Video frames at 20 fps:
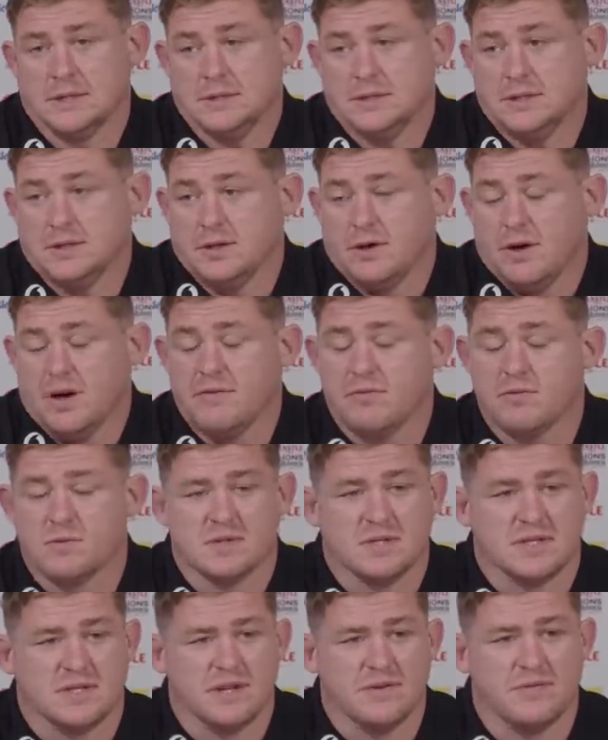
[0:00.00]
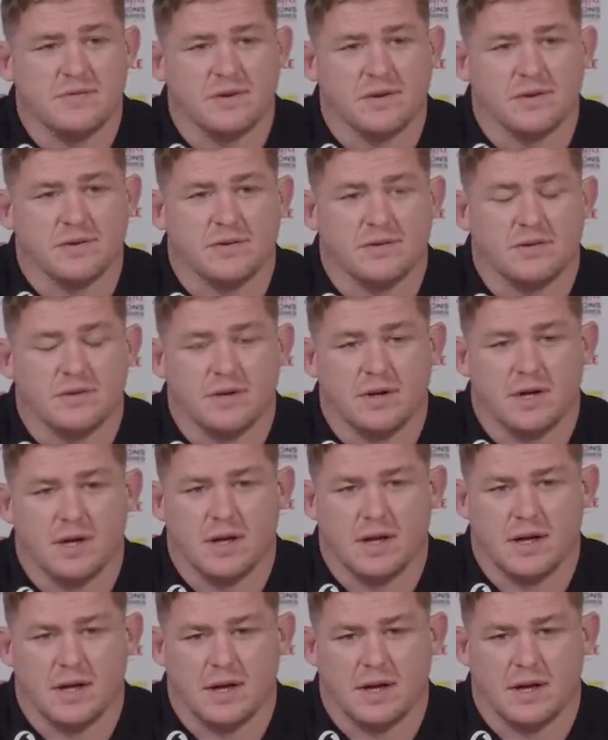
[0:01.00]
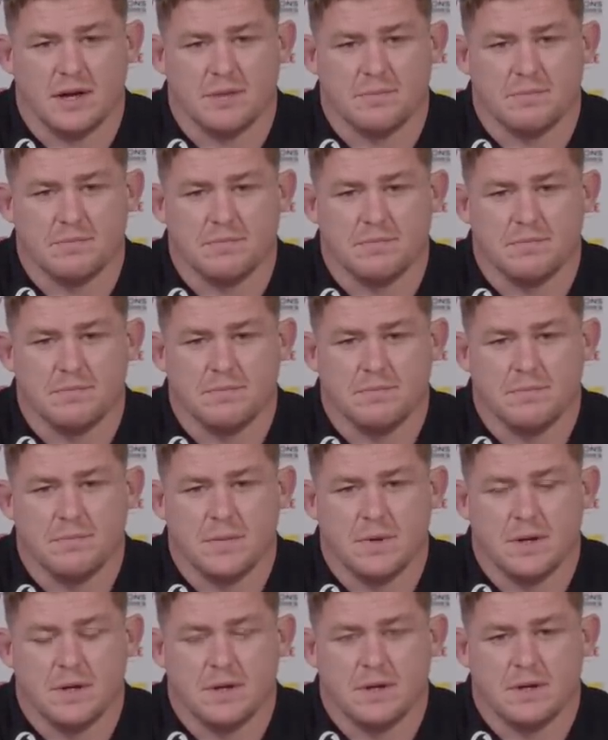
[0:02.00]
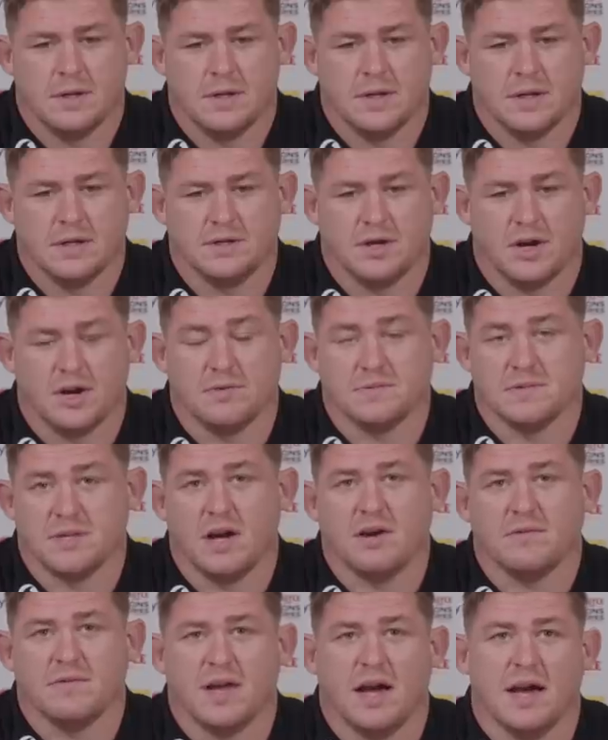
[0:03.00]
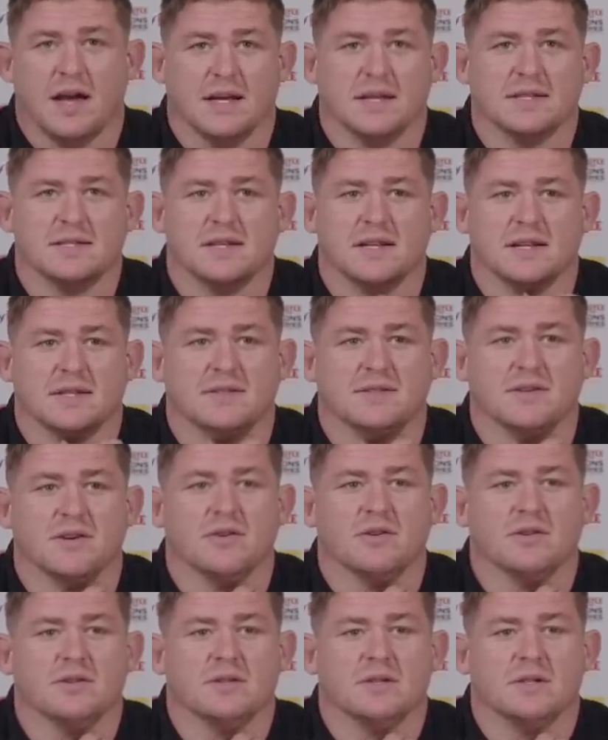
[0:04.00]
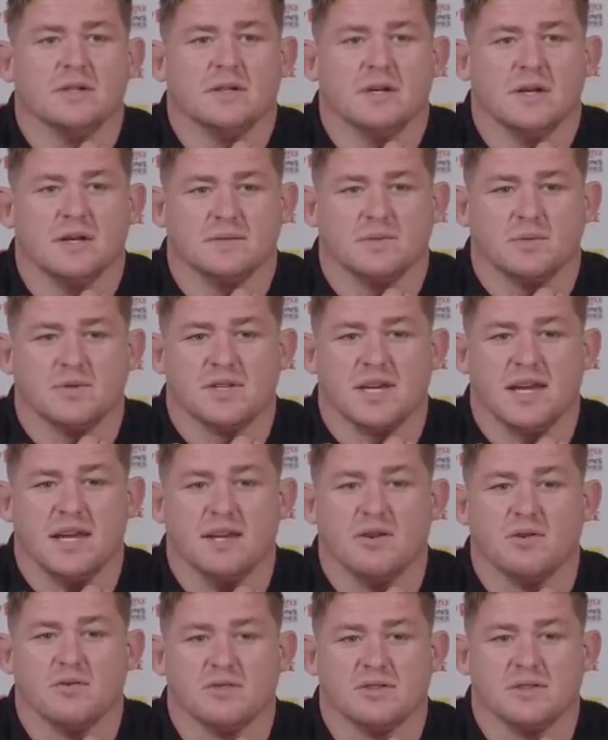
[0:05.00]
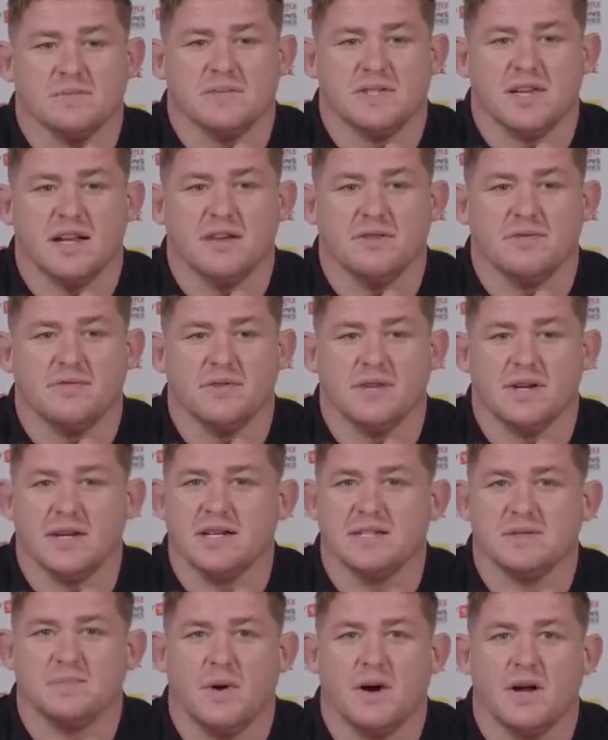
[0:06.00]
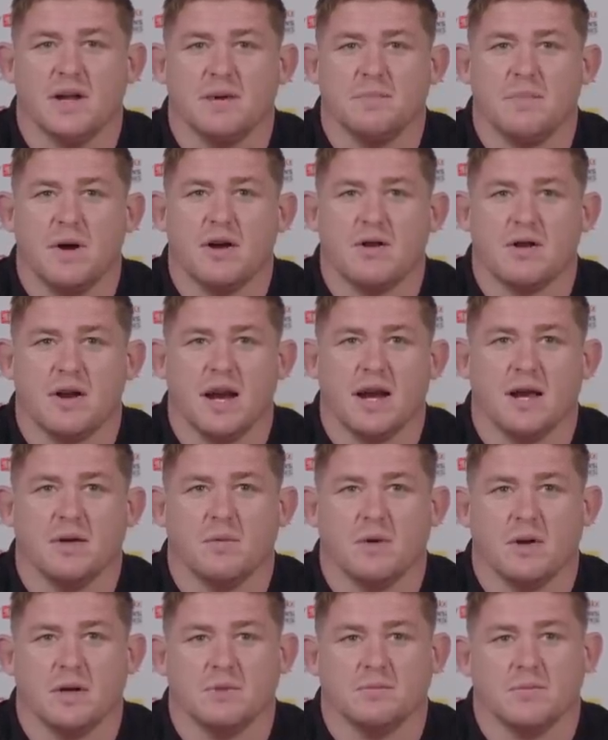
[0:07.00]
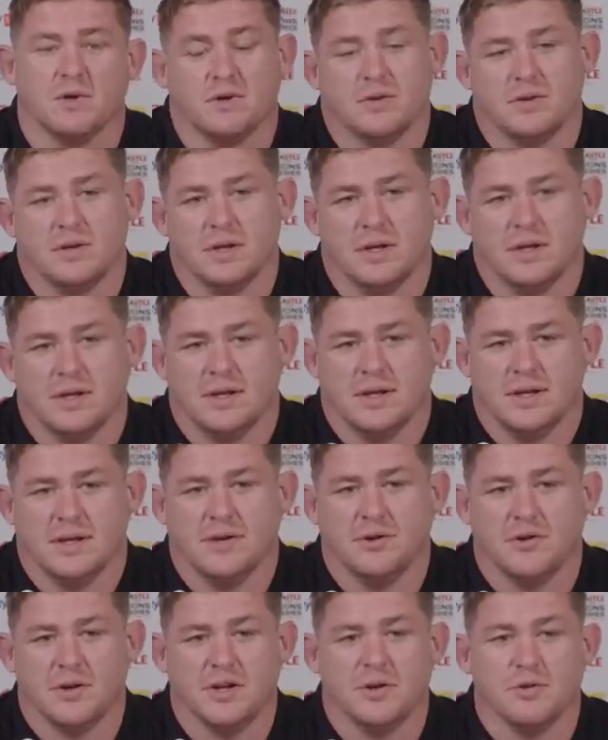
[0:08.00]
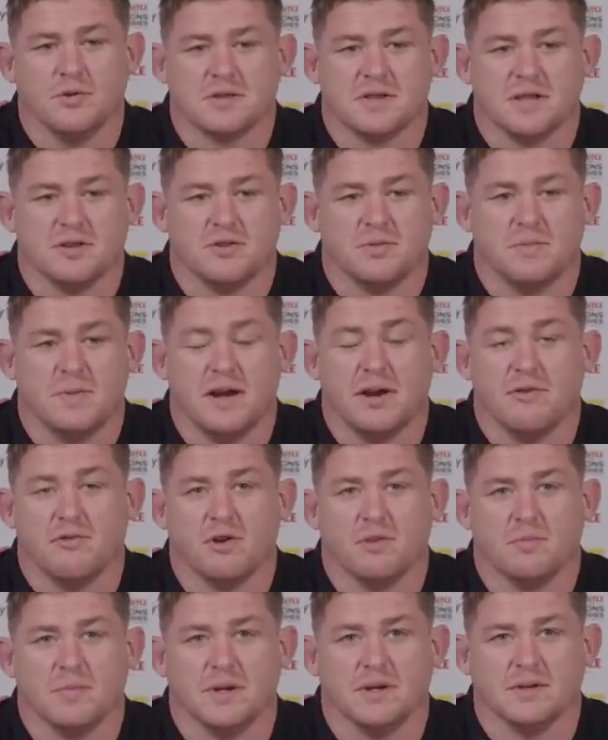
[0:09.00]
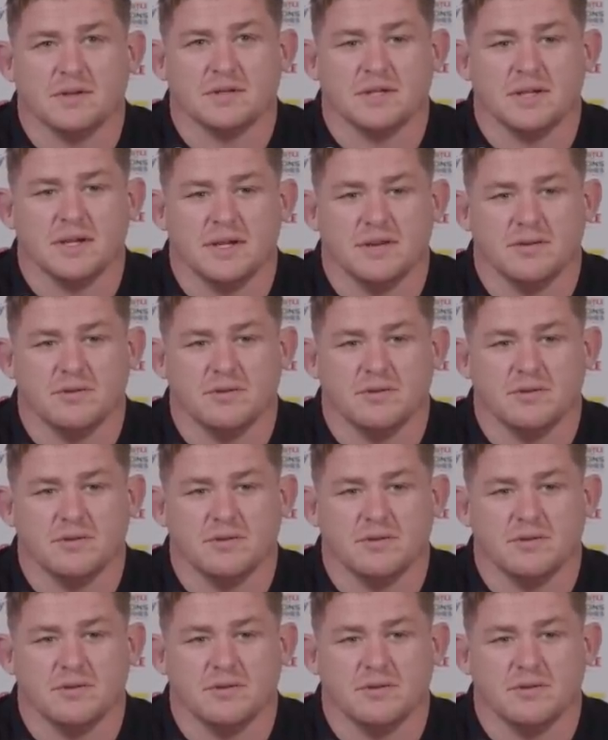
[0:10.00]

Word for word: You know, everyone's different um, in terms of that, isn't it? So I suppose he knows himself and his body better than anyone, but you know, he knows how to play rugby, doesn't he?